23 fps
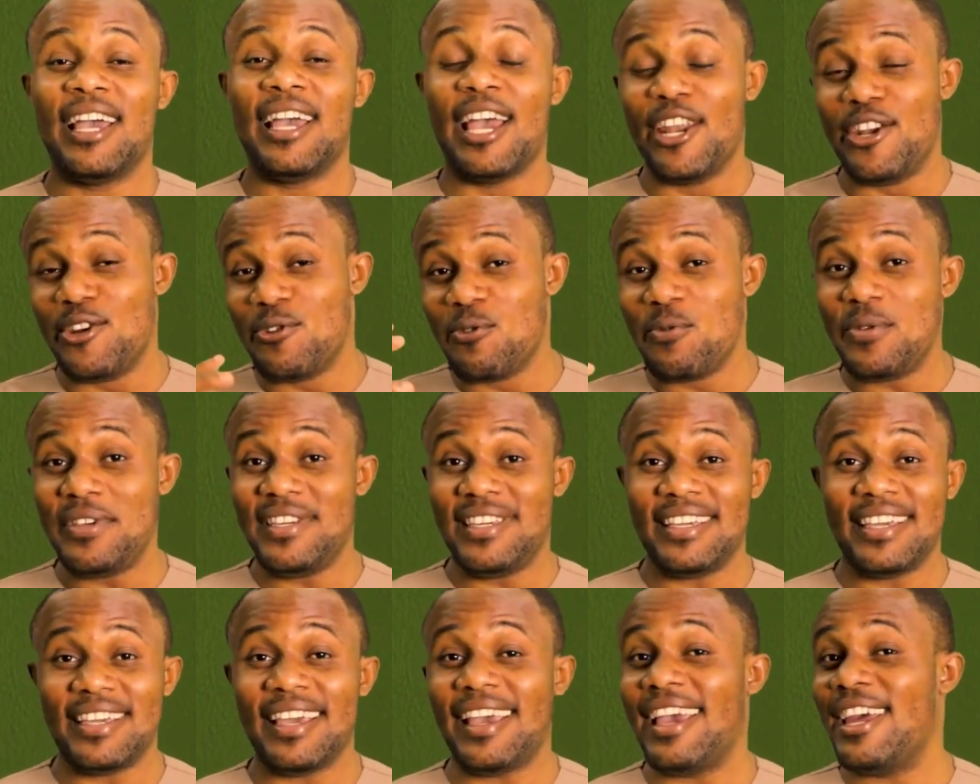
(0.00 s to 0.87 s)
A new
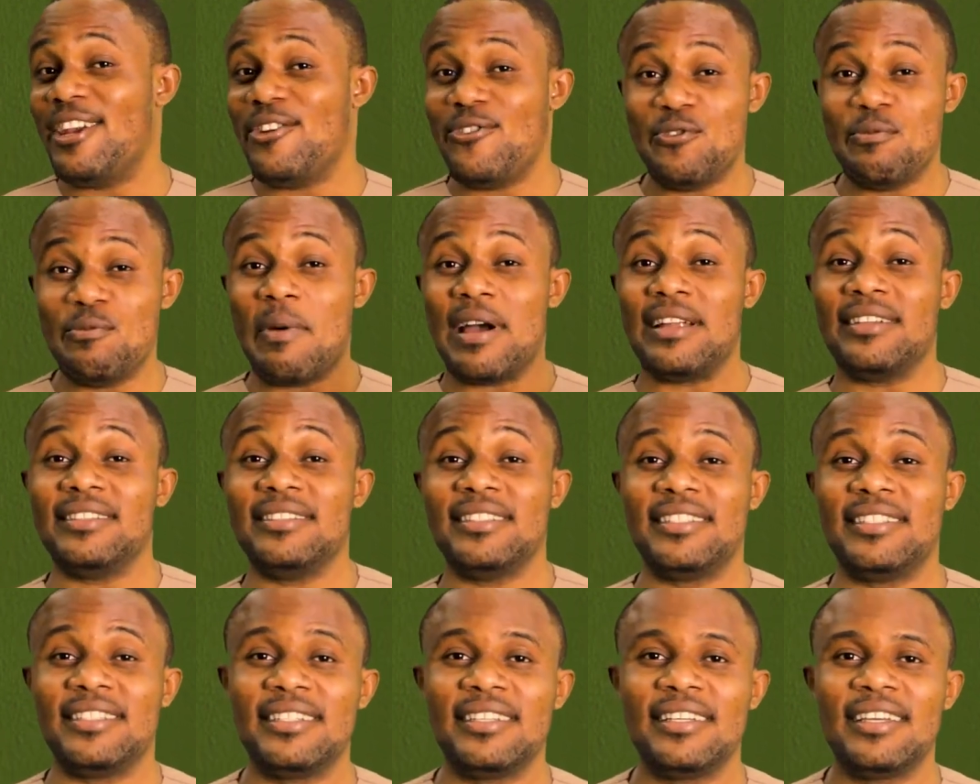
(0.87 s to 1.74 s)
year, a new
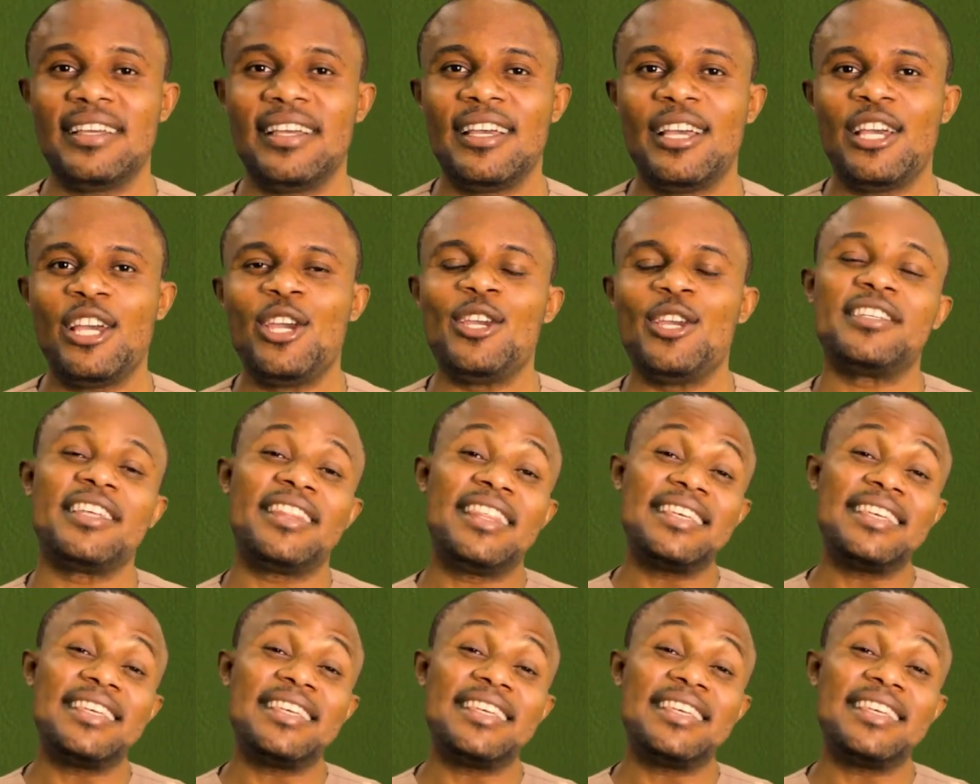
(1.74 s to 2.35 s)
month. You see,